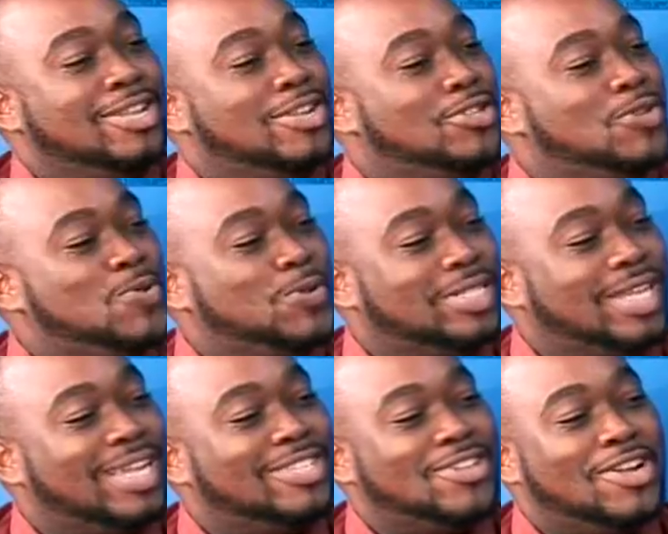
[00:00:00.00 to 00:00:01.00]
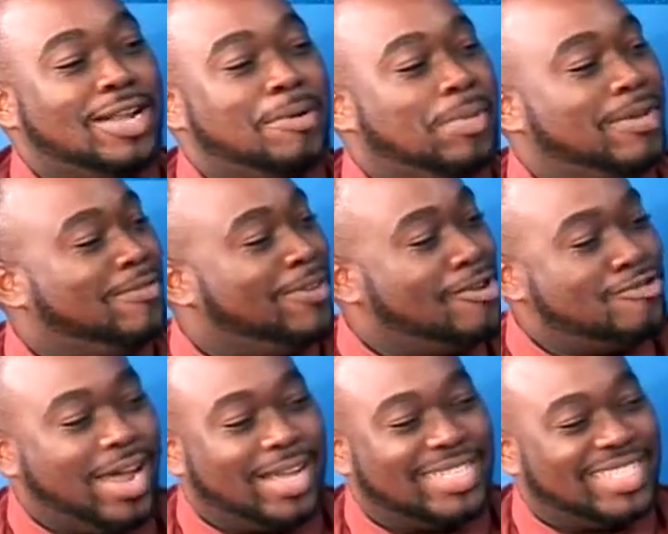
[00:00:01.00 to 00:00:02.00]
Tuesday, it's going to be very
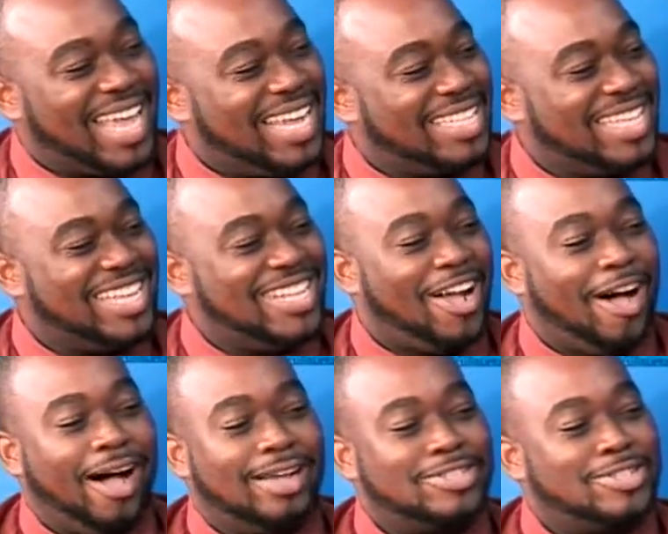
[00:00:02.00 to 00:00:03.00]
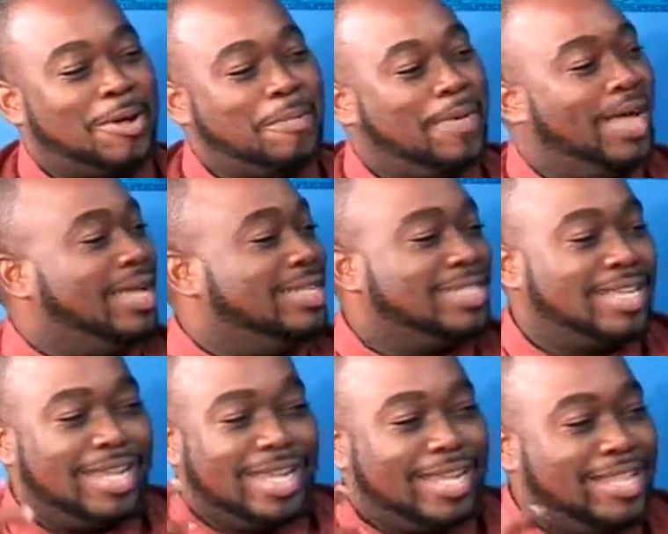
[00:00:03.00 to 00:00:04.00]
exciting, awesome. As
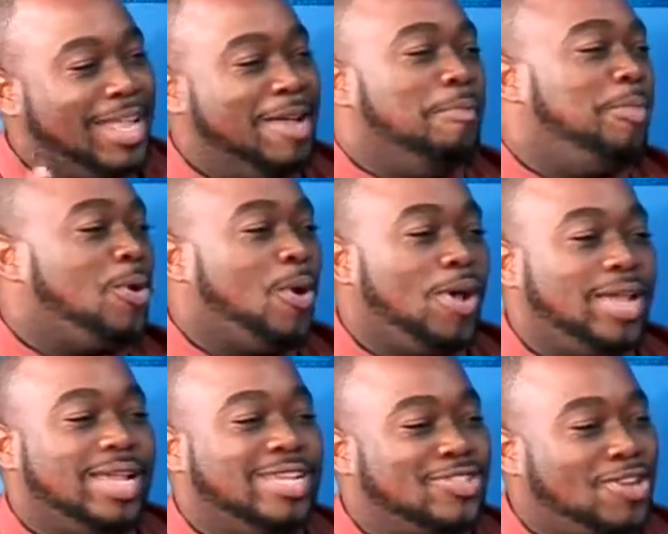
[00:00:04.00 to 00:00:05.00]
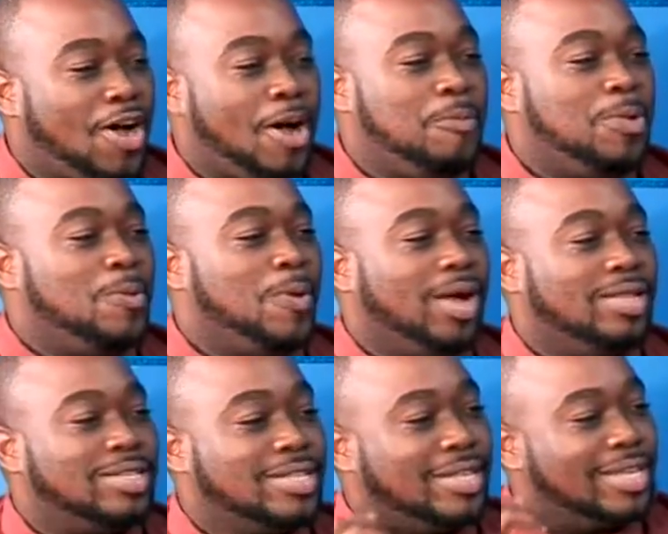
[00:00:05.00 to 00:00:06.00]
the employees come, we
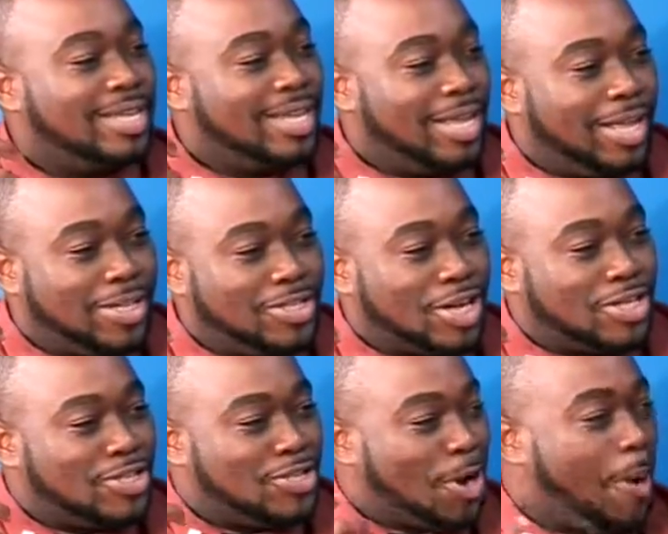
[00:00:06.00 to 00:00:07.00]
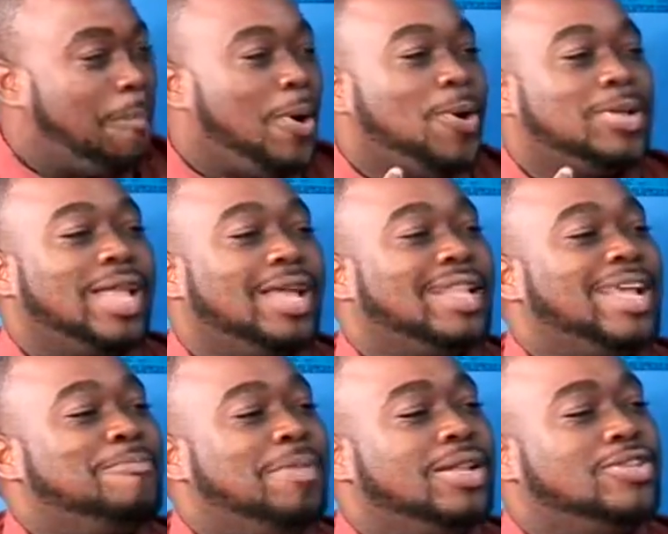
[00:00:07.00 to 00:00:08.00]
want to just jump out at
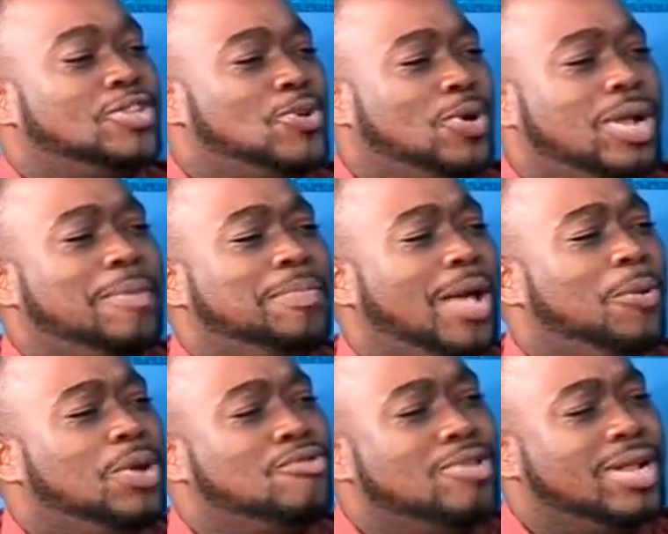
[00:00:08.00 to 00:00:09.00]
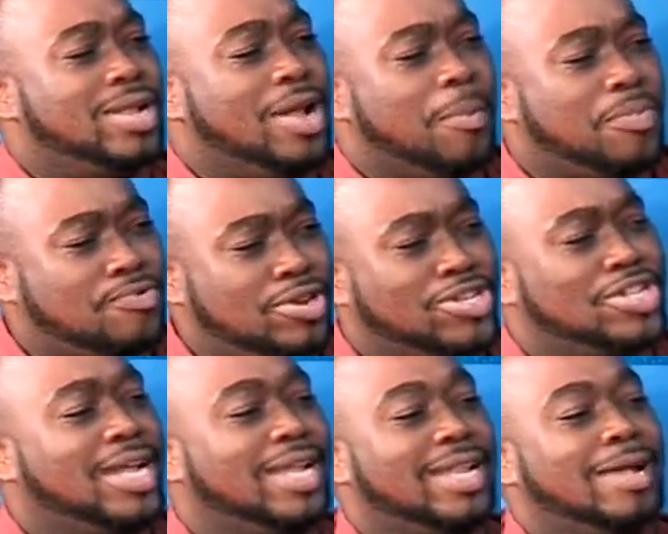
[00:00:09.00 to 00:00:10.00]
them and show them that we really
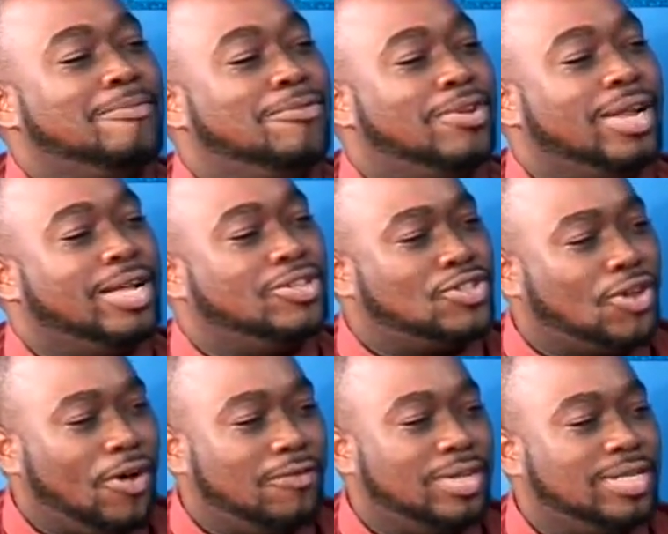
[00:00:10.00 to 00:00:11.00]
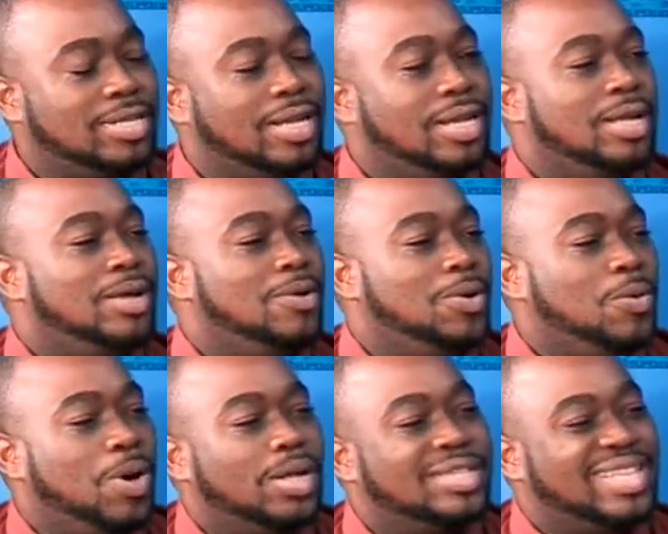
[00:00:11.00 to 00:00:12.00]
appreciate them for their service. We
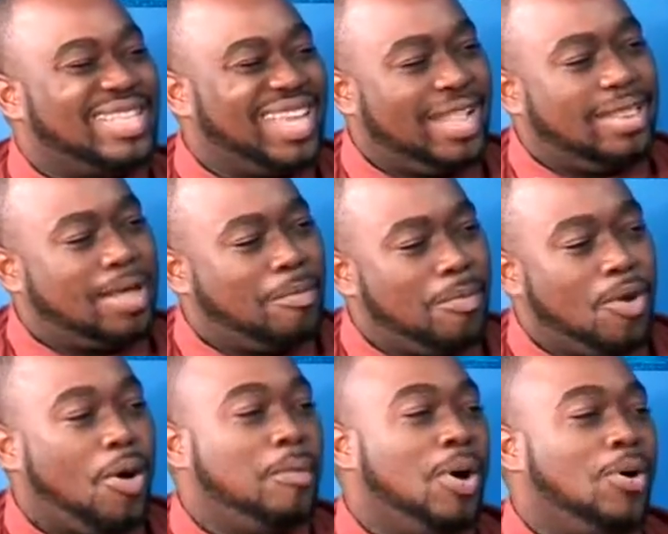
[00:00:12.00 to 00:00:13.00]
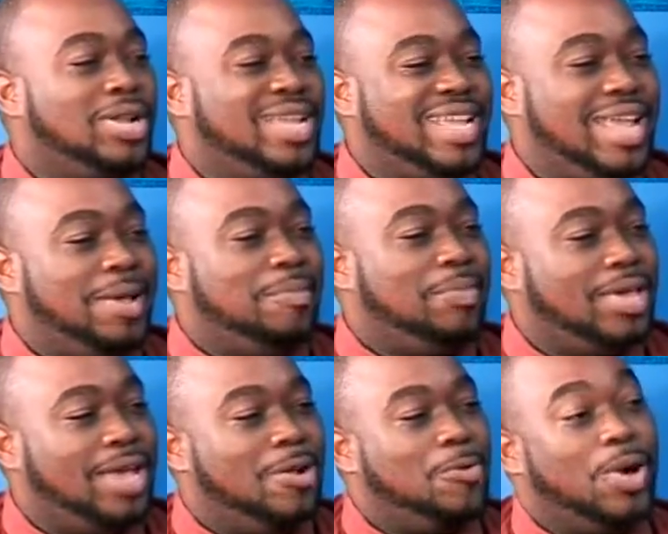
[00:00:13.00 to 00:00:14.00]
want to tell them more about
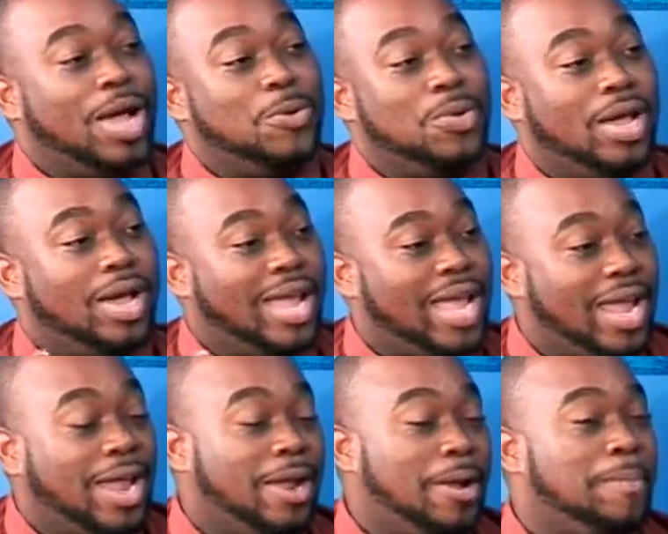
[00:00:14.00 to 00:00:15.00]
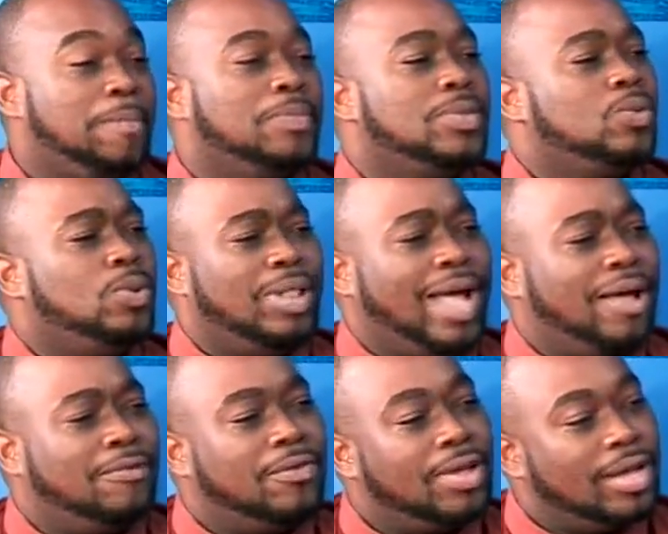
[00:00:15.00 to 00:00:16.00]
EAP and why we are here. We'll
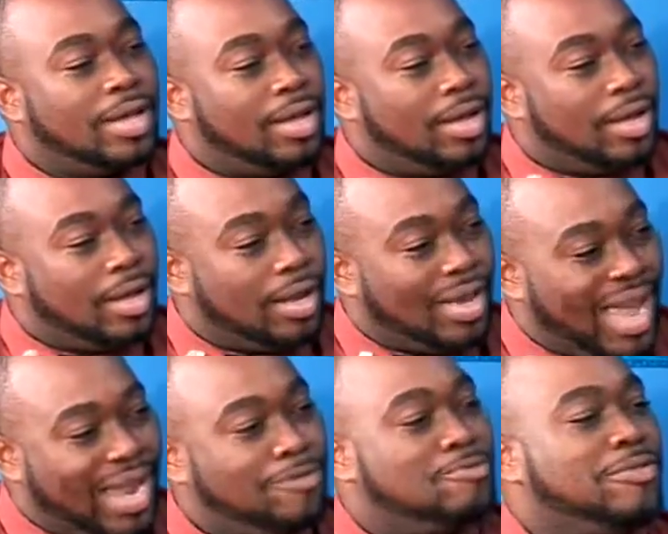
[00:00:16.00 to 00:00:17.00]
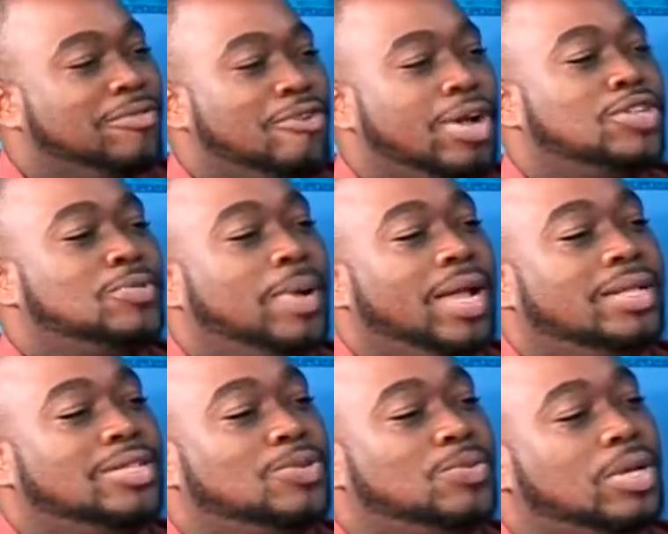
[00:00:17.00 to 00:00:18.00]
have light
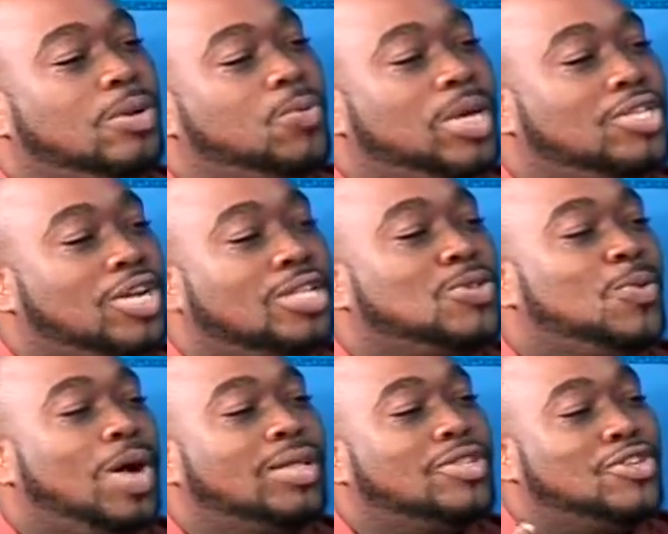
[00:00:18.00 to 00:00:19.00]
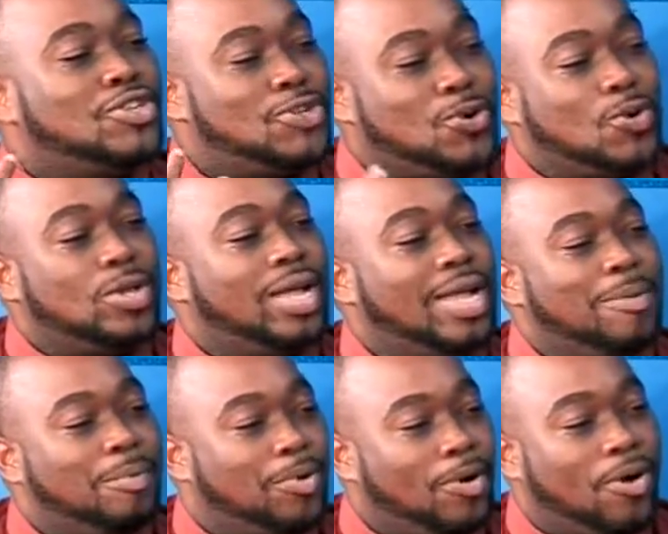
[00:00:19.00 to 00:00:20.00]
refreshments. We just want to show the
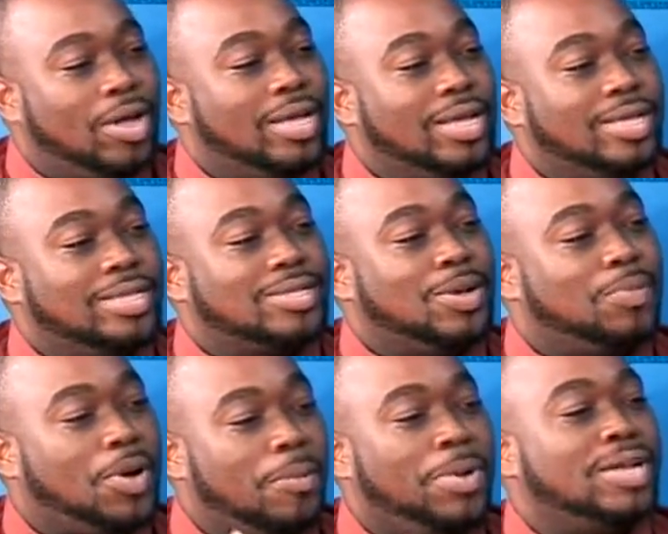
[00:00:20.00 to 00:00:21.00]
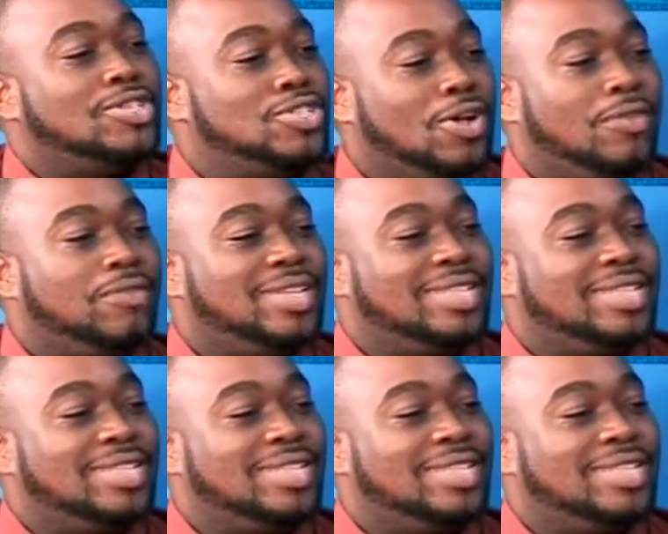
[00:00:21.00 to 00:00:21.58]
employees, the public service,